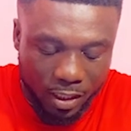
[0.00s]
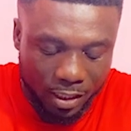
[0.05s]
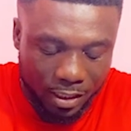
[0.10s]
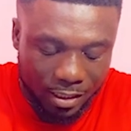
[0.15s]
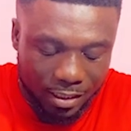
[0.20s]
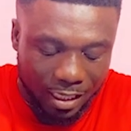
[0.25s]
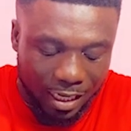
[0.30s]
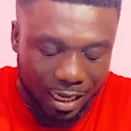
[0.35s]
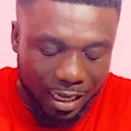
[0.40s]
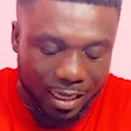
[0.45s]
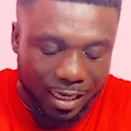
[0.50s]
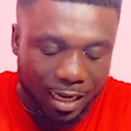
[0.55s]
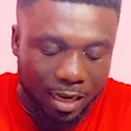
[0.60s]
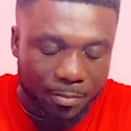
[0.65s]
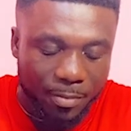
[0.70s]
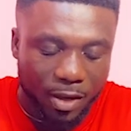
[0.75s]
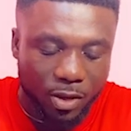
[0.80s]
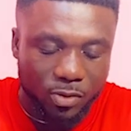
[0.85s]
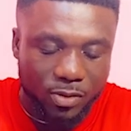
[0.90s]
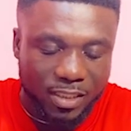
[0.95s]
Now,
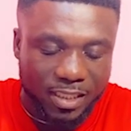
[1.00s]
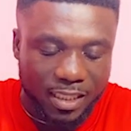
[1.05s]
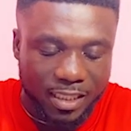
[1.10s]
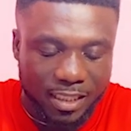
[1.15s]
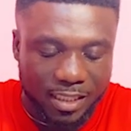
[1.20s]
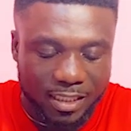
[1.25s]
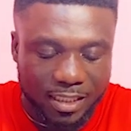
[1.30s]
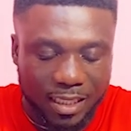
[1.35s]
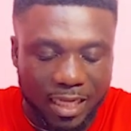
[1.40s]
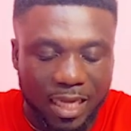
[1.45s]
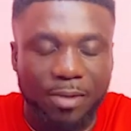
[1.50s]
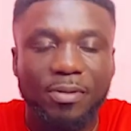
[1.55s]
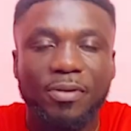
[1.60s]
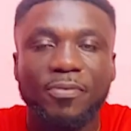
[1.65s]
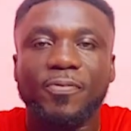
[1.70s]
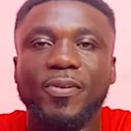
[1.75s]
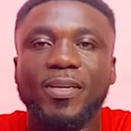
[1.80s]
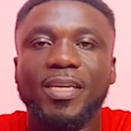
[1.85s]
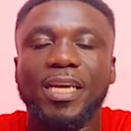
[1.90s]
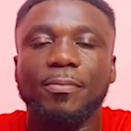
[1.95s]
Kamaldeen, ebe
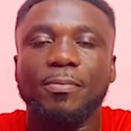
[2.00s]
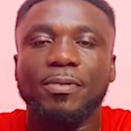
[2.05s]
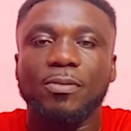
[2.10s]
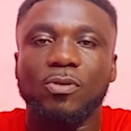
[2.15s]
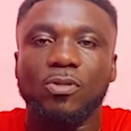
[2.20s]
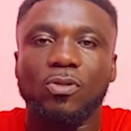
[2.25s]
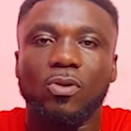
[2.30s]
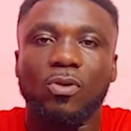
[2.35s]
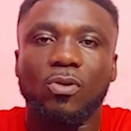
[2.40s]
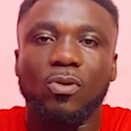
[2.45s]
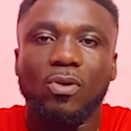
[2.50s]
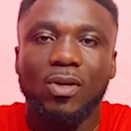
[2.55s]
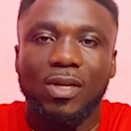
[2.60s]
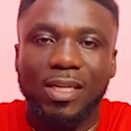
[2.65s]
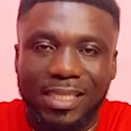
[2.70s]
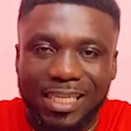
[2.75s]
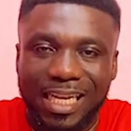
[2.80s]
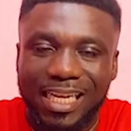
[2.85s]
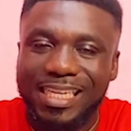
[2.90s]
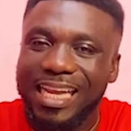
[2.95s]
free game, no.
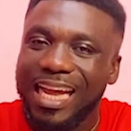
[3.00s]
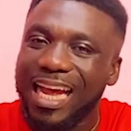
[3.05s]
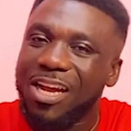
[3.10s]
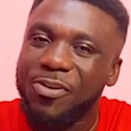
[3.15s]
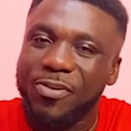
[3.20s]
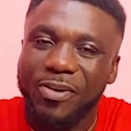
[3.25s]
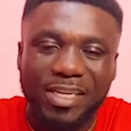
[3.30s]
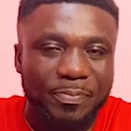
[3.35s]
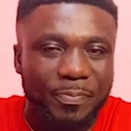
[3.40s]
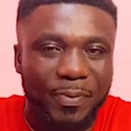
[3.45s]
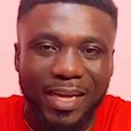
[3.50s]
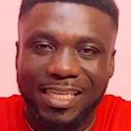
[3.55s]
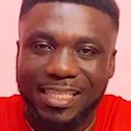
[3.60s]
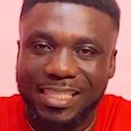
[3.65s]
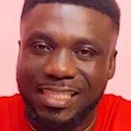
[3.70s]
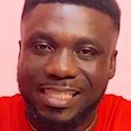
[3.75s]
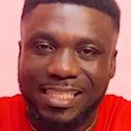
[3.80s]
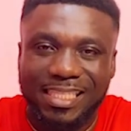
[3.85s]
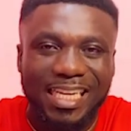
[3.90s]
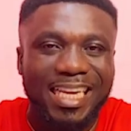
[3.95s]
None accurate
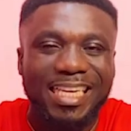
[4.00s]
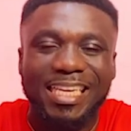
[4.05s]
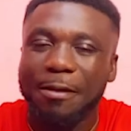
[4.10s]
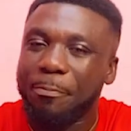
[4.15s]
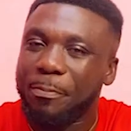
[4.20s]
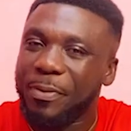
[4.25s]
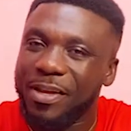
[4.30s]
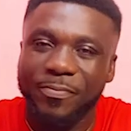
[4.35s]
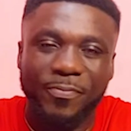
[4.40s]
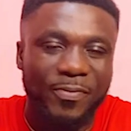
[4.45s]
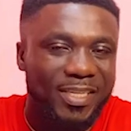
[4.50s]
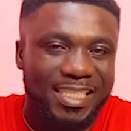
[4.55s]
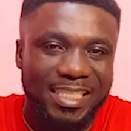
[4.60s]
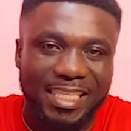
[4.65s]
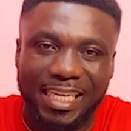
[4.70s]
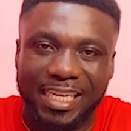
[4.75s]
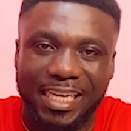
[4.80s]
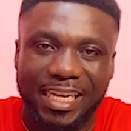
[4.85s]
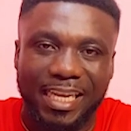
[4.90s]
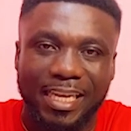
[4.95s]
passes, a perfect,
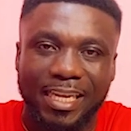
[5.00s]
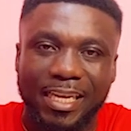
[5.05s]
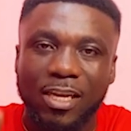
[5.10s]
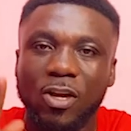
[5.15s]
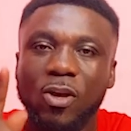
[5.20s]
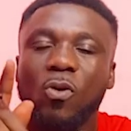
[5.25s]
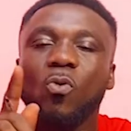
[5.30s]
keke.